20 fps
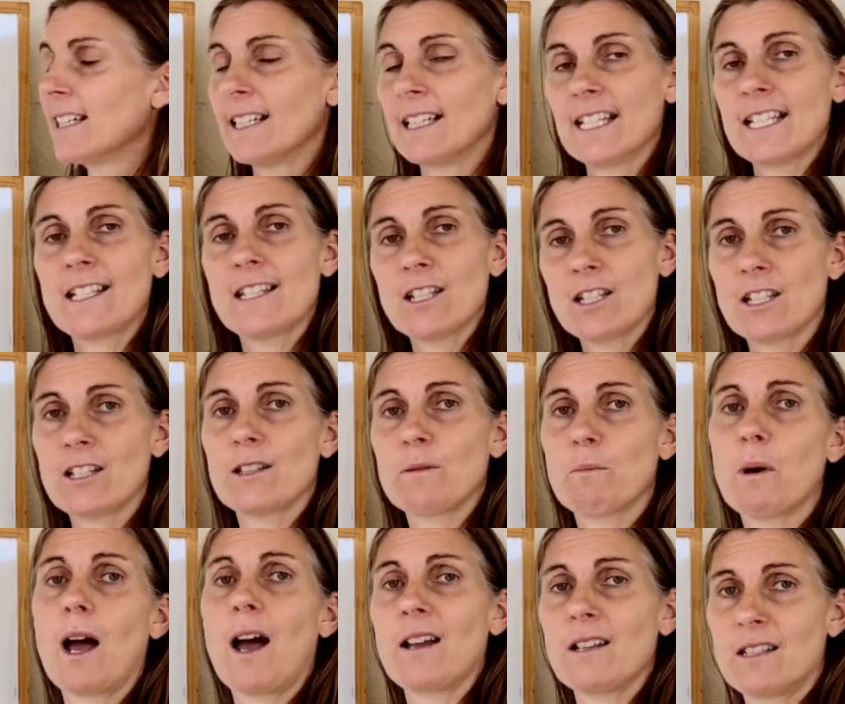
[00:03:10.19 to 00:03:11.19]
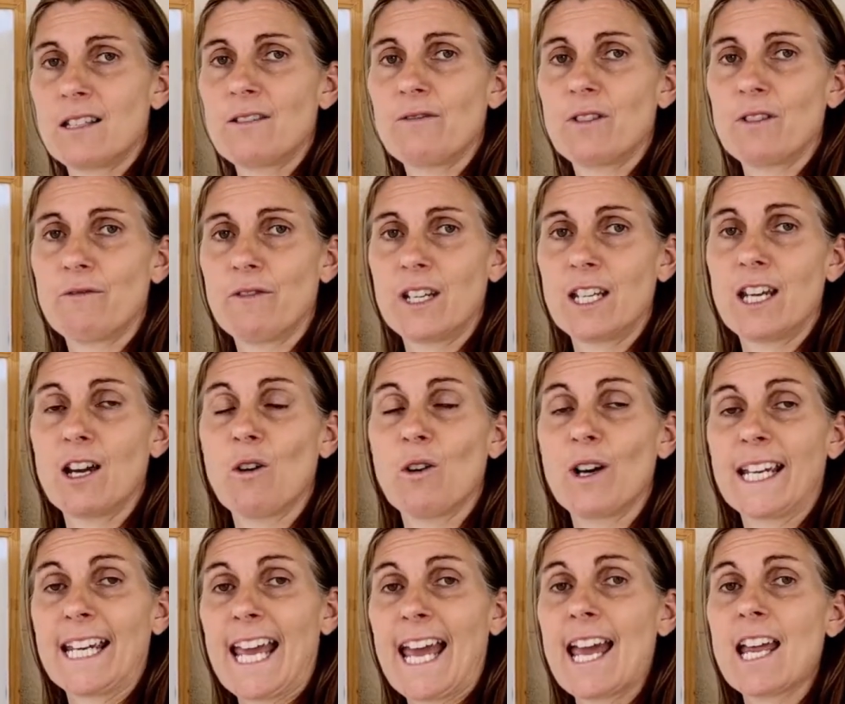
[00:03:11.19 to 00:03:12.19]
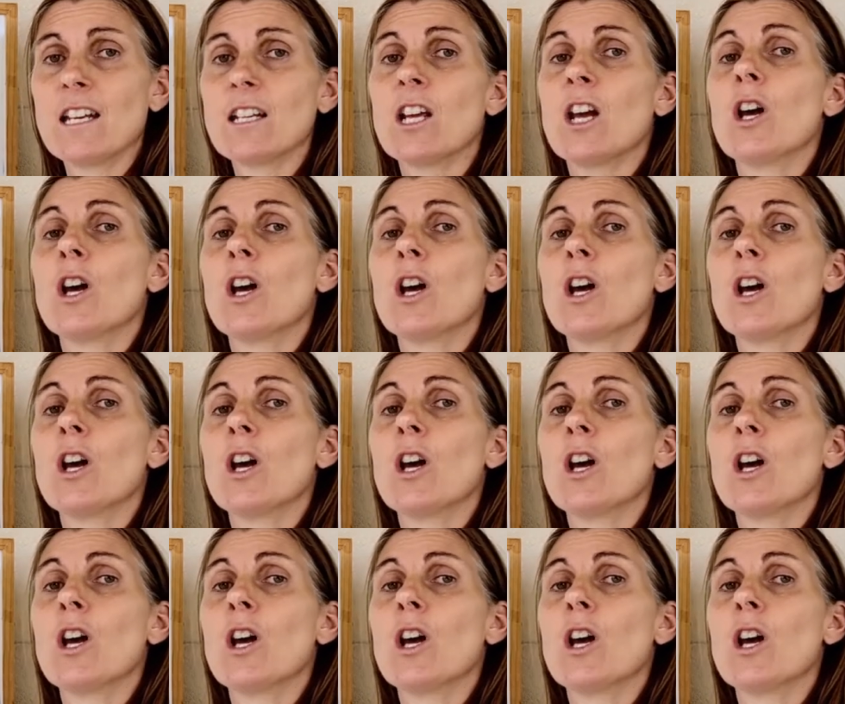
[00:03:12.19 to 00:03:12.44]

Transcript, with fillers: listen to the parts of the video again,